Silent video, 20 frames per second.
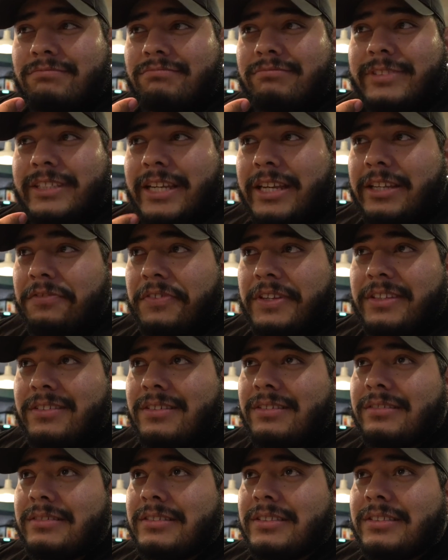Today's
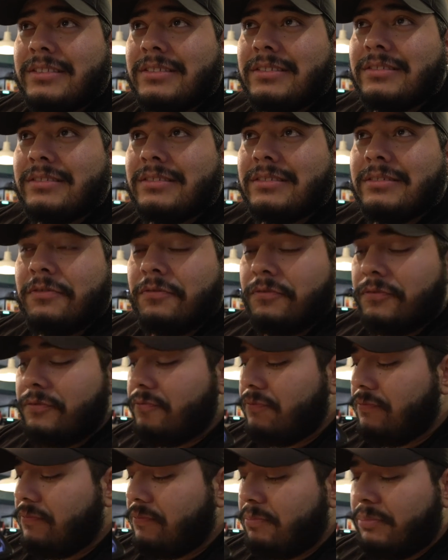visit
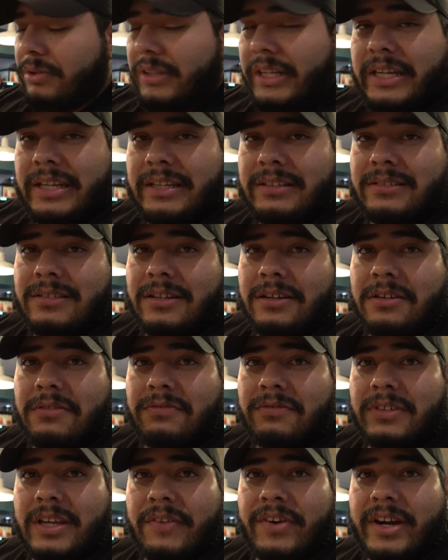plate
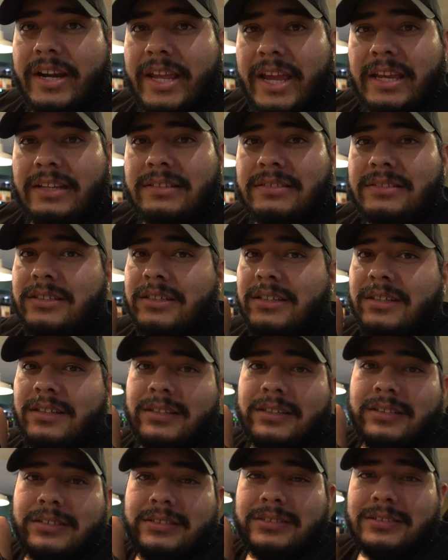itself, give it an 8.
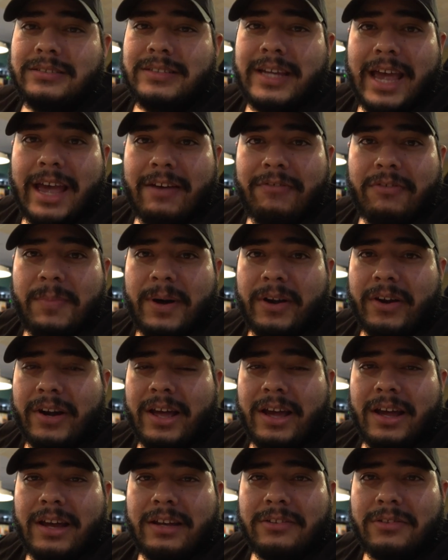Staff, about a
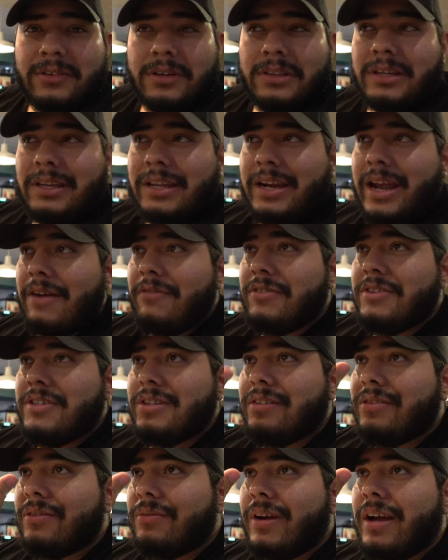9. So I think it
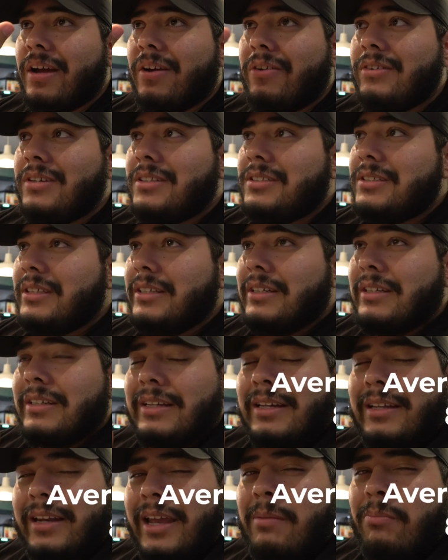averages around
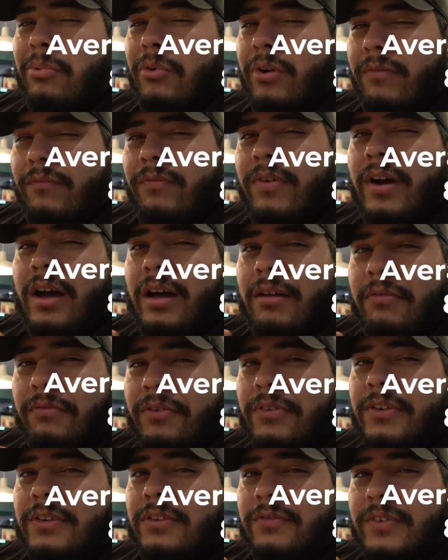an 8.5
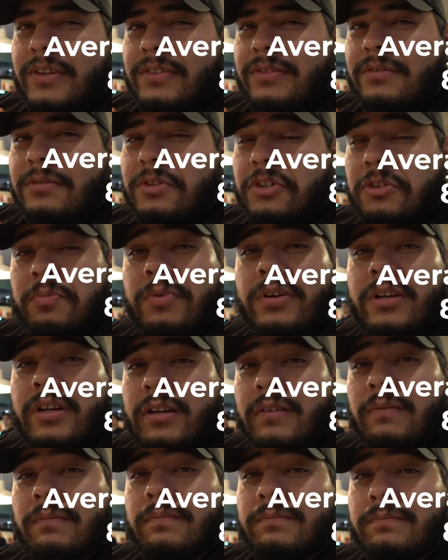for this visit, which is pretty
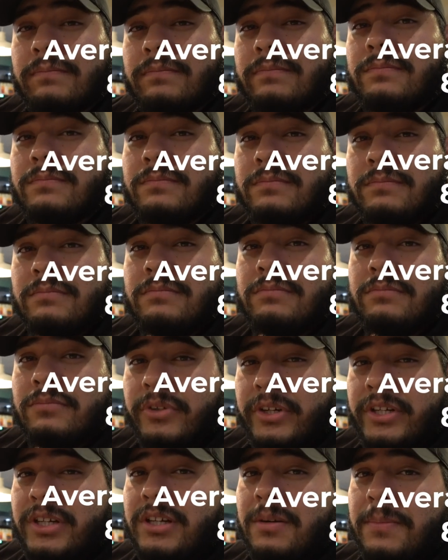good.
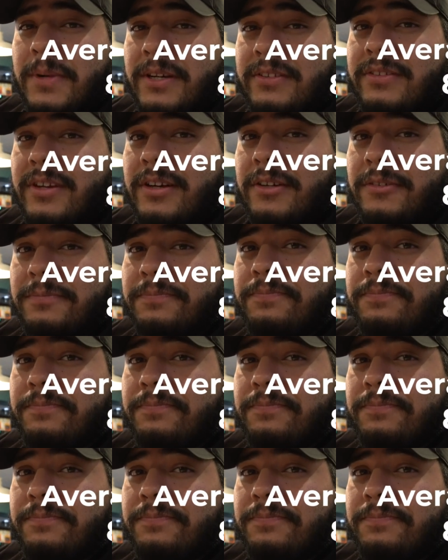Pretty good on my scale.